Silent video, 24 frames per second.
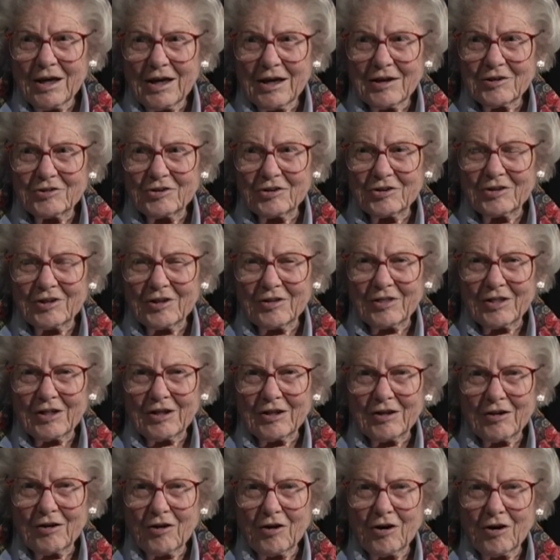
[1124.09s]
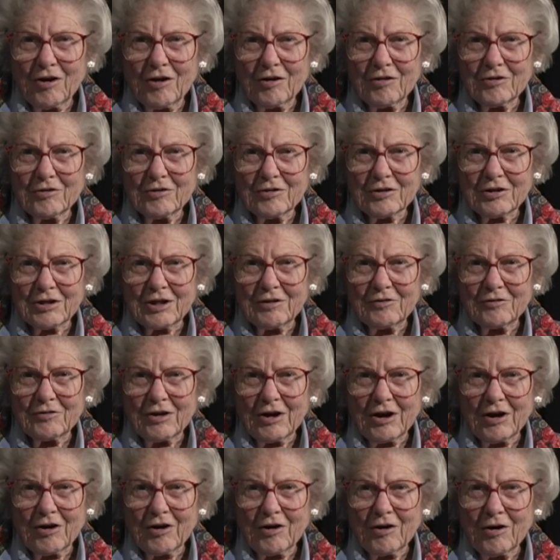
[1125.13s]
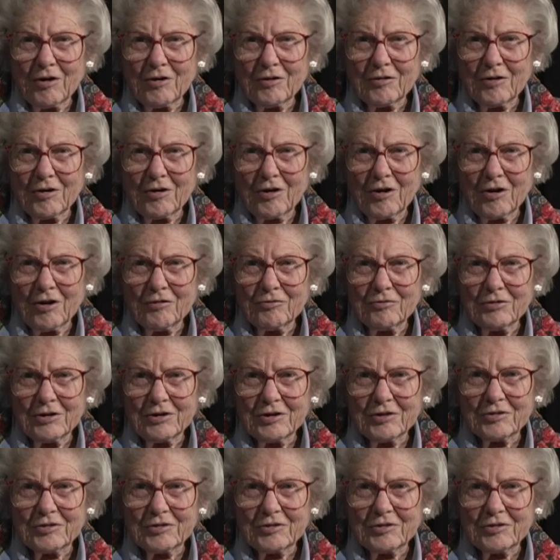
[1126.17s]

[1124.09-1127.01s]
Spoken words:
She said all real